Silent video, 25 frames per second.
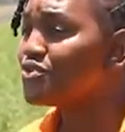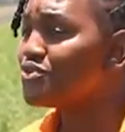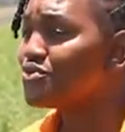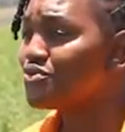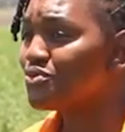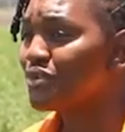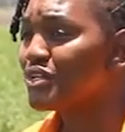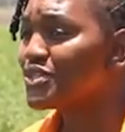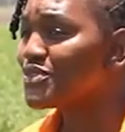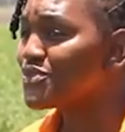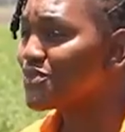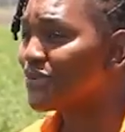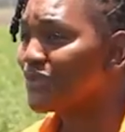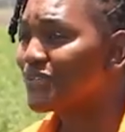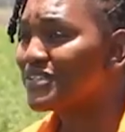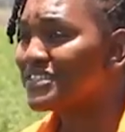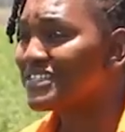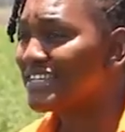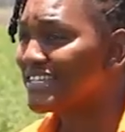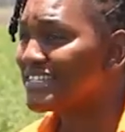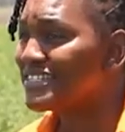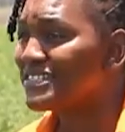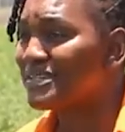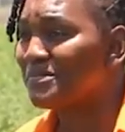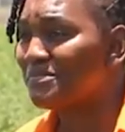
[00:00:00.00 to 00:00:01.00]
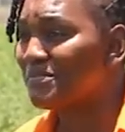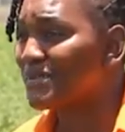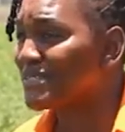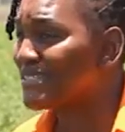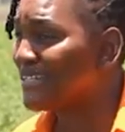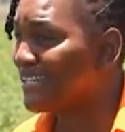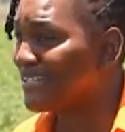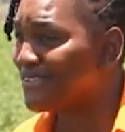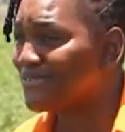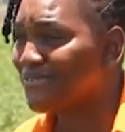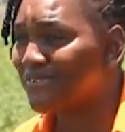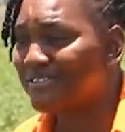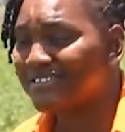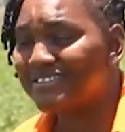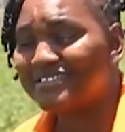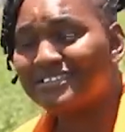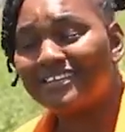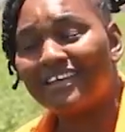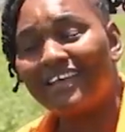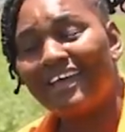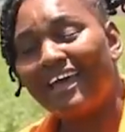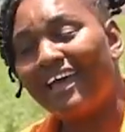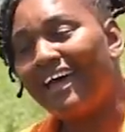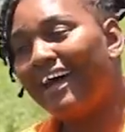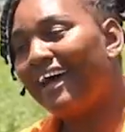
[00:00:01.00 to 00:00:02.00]
to do a soil test in potatoes,
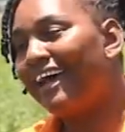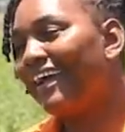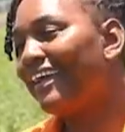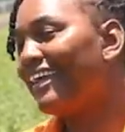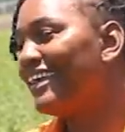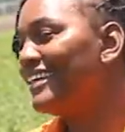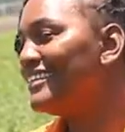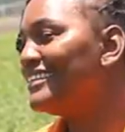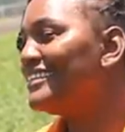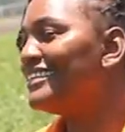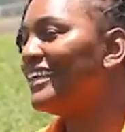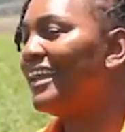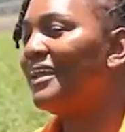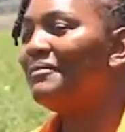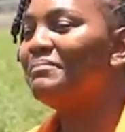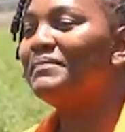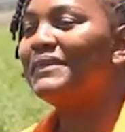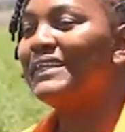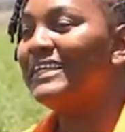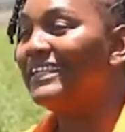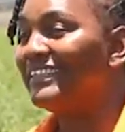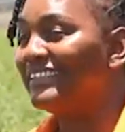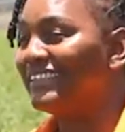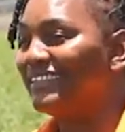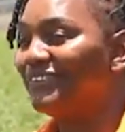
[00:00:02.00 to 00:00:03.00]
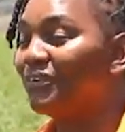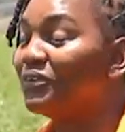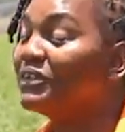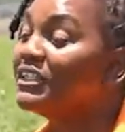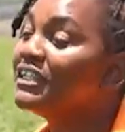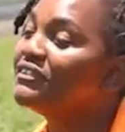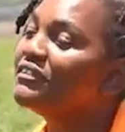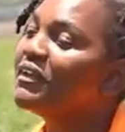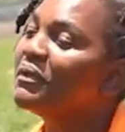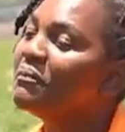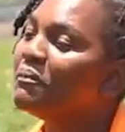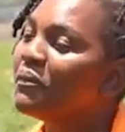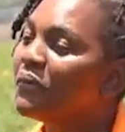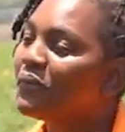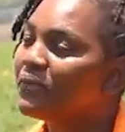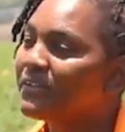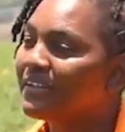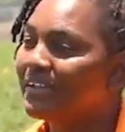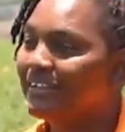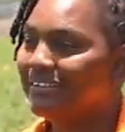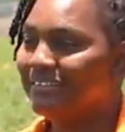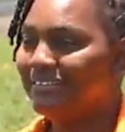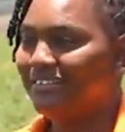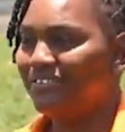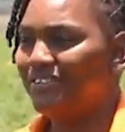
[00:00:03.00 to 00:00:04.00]
I can say please don't even
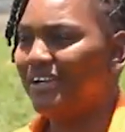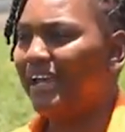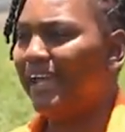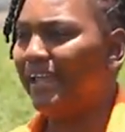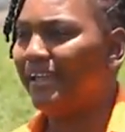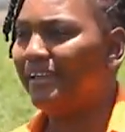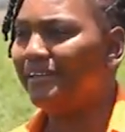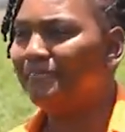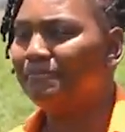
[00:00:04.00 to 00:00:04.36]
bother trying.